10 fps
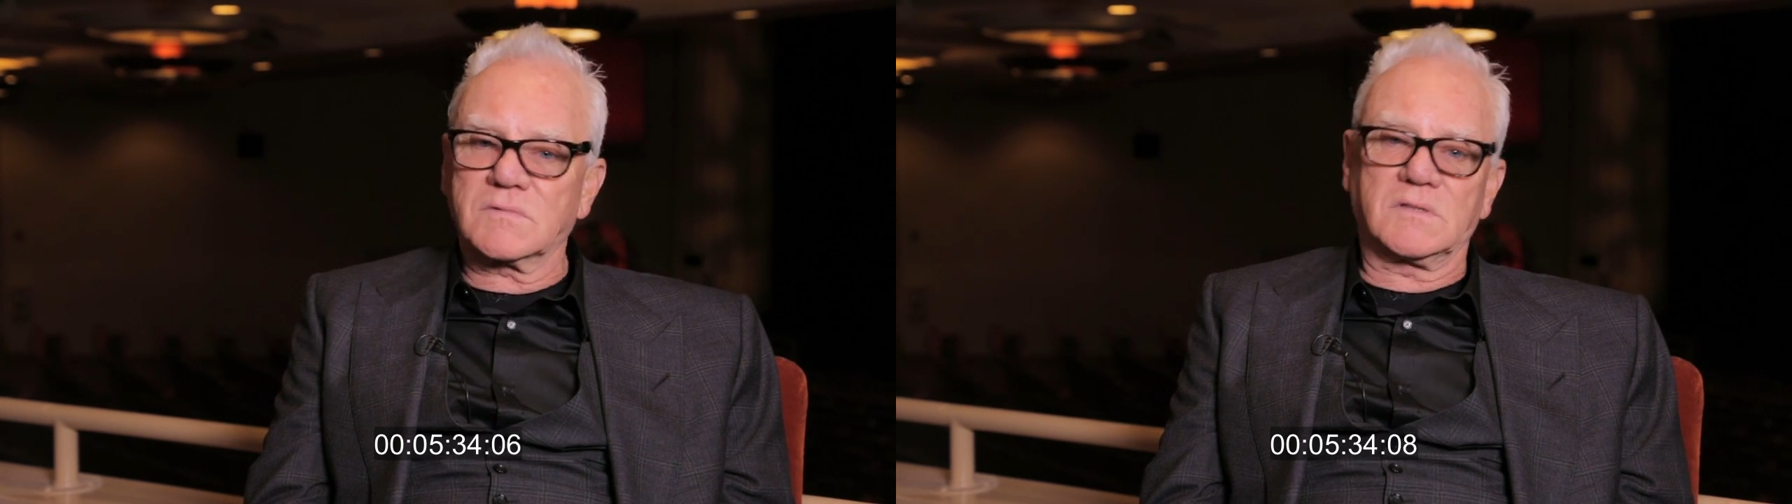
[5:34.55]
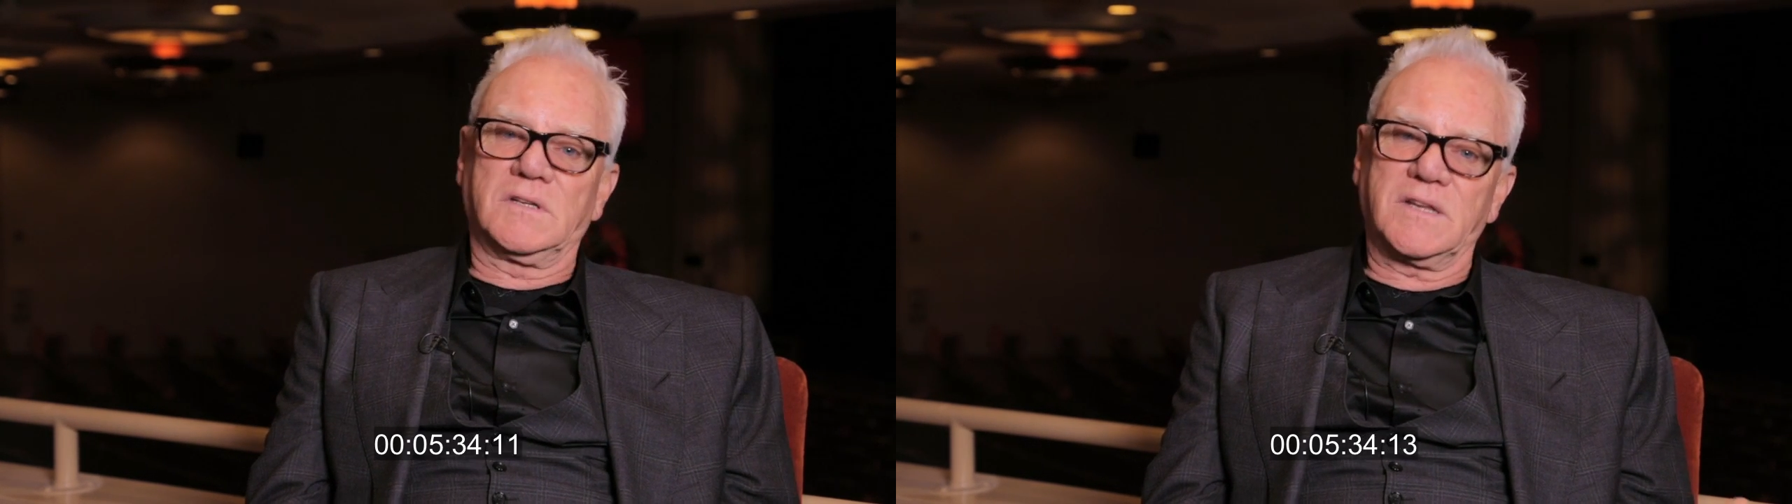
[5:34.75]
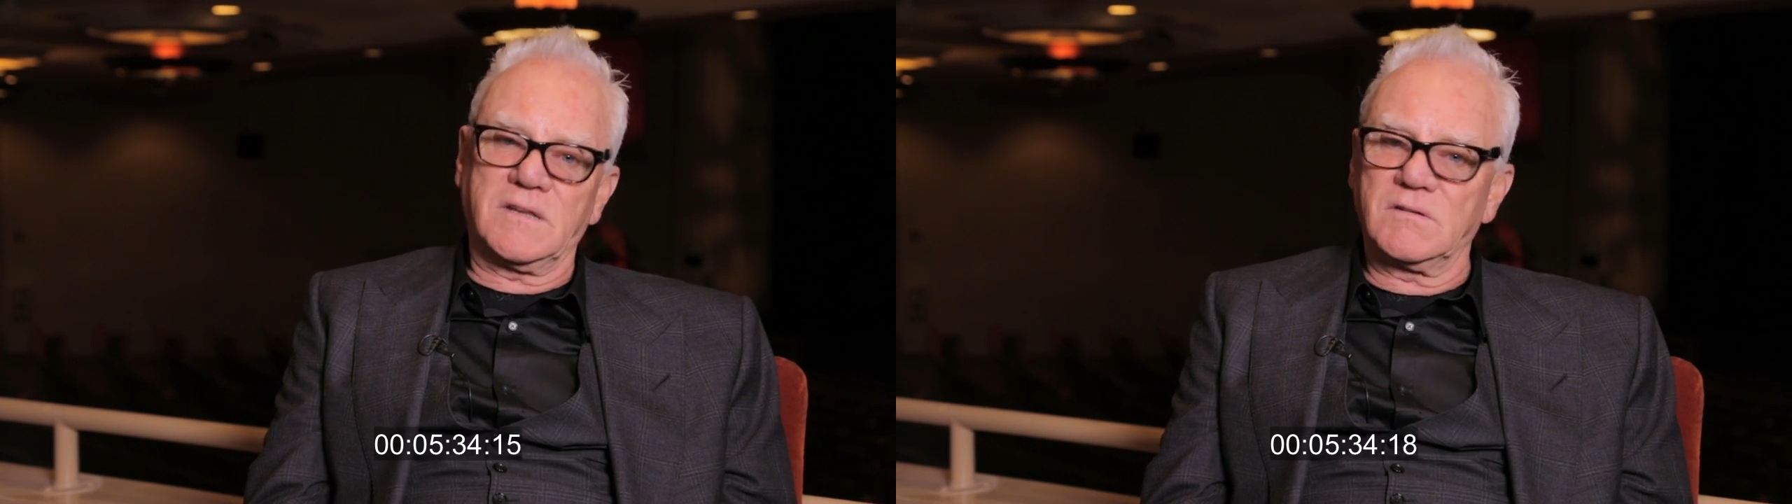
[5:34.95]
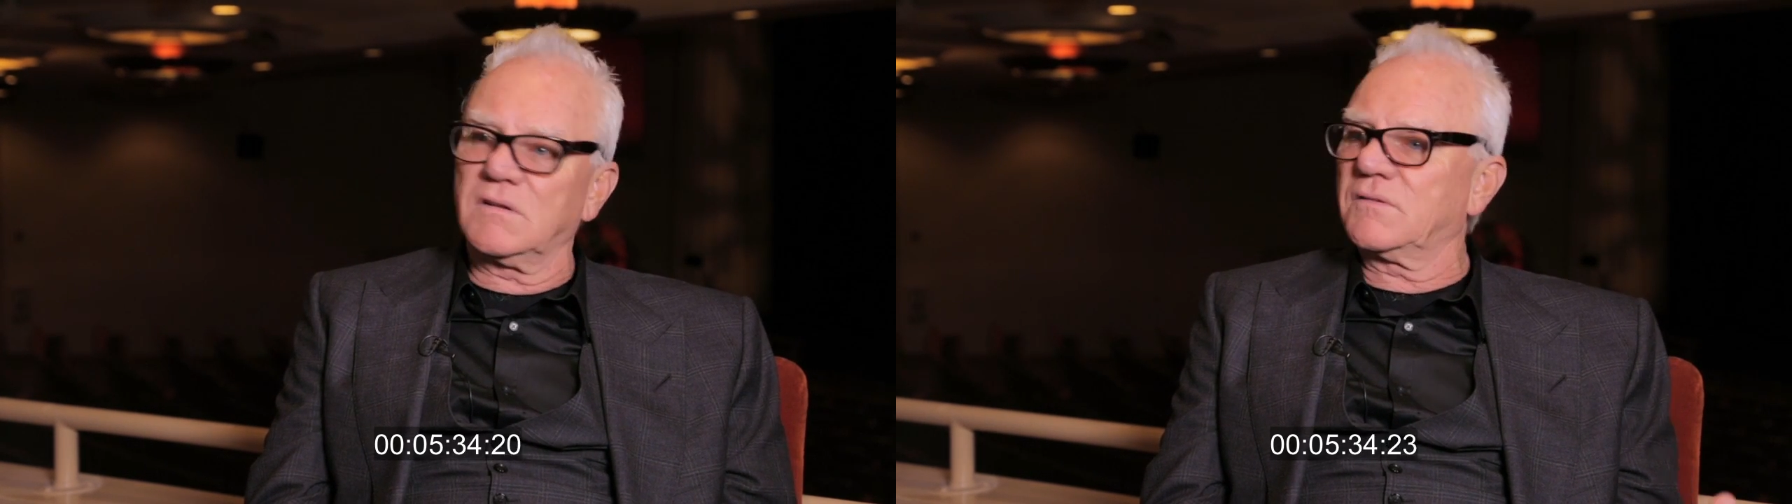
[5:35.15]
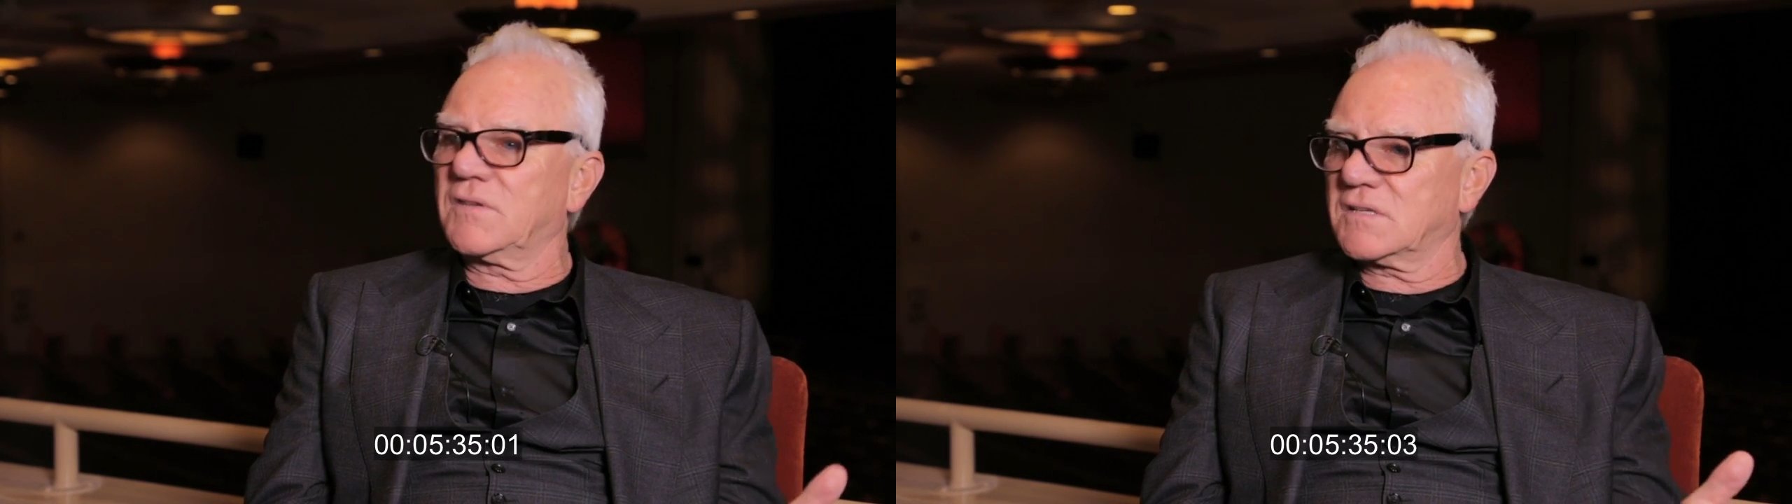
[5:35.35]

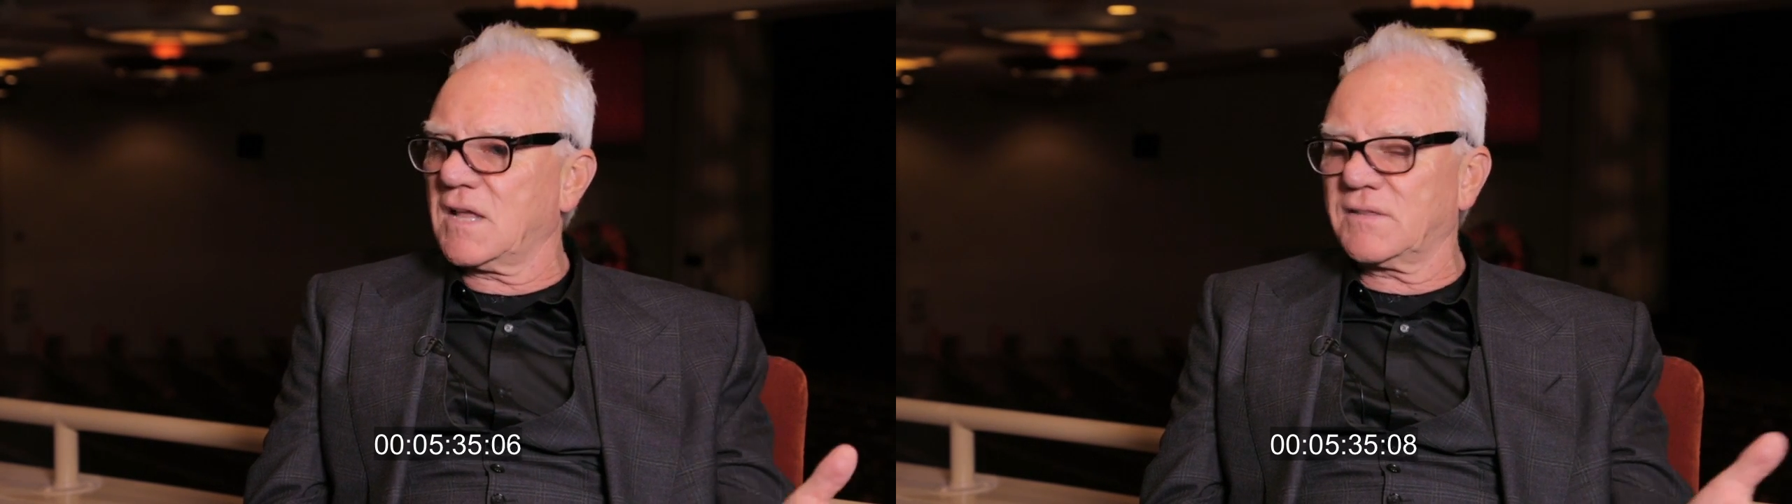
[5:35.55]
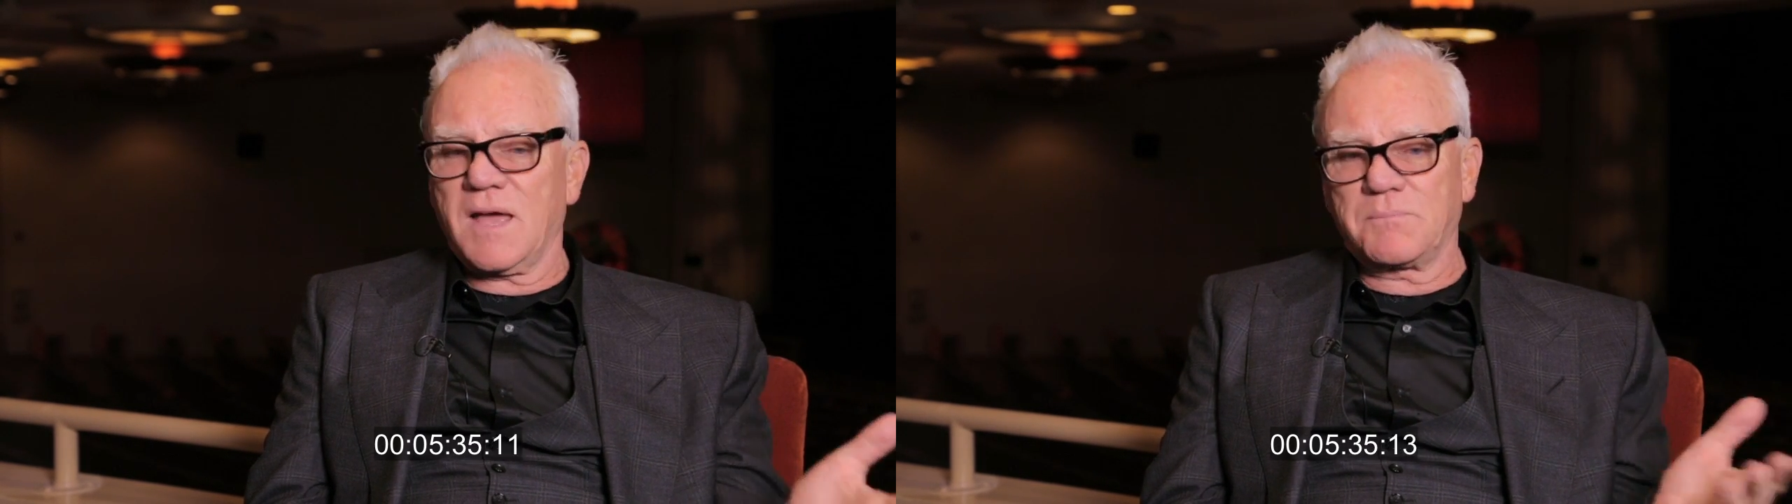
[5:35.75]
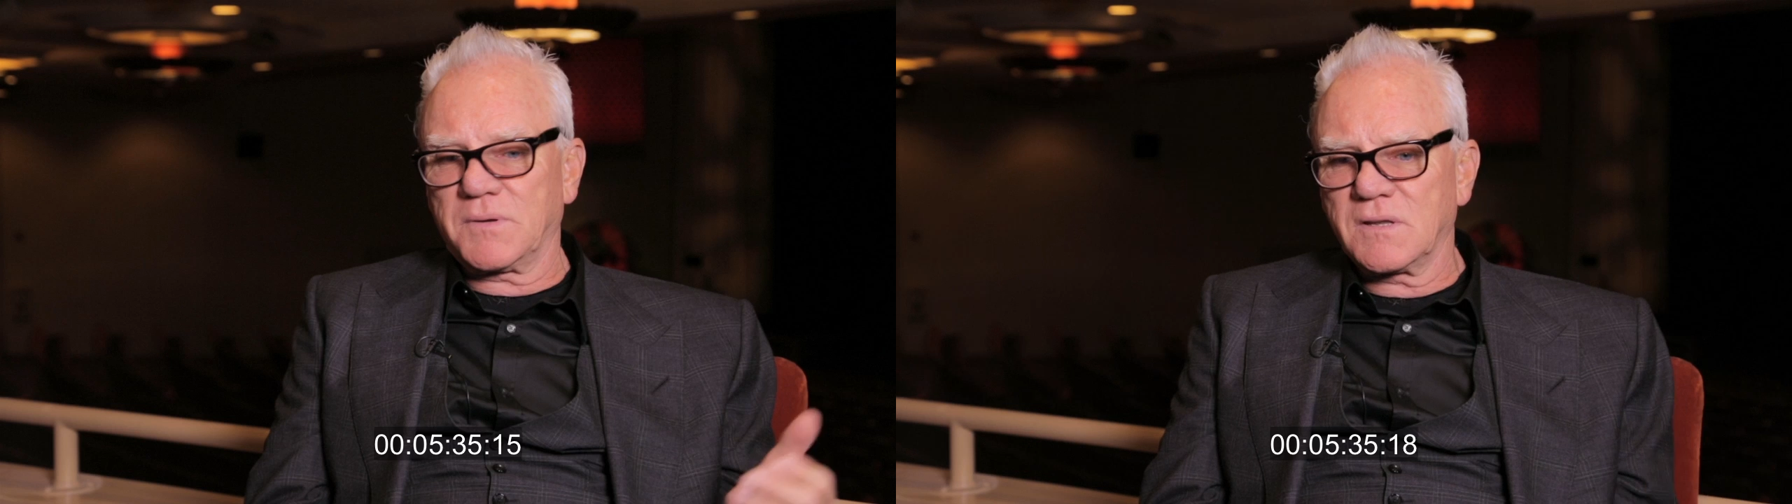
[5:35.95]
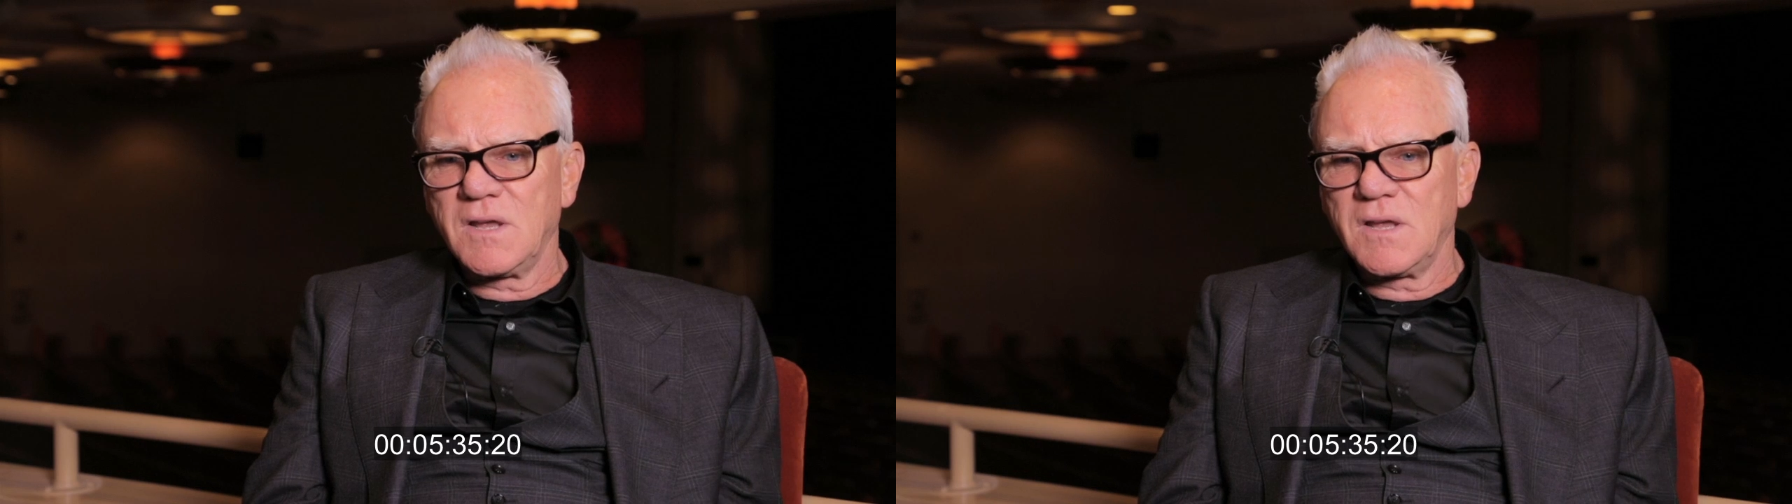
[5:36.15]
Caligula and things like that, but